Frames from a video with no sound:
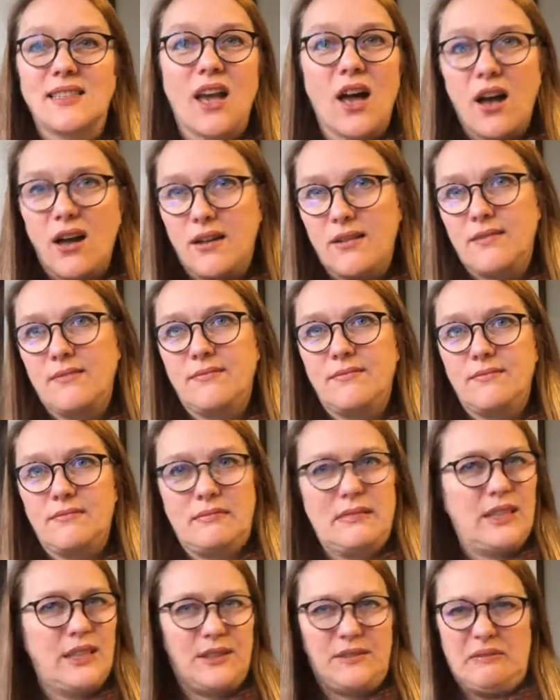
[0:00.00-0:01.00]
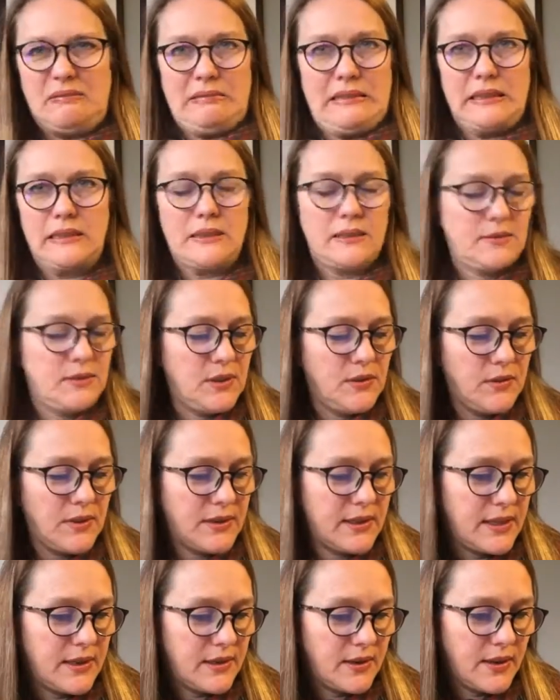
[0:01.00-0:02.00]
are. No, yuck, we don't want
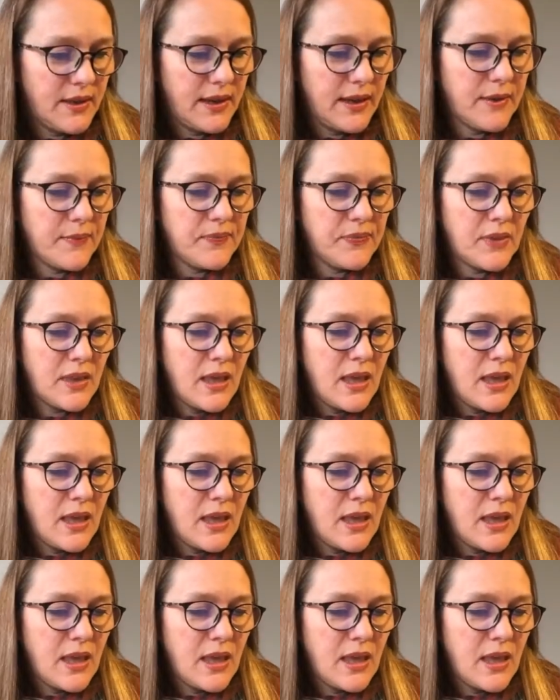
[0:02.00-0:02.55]
that, okay?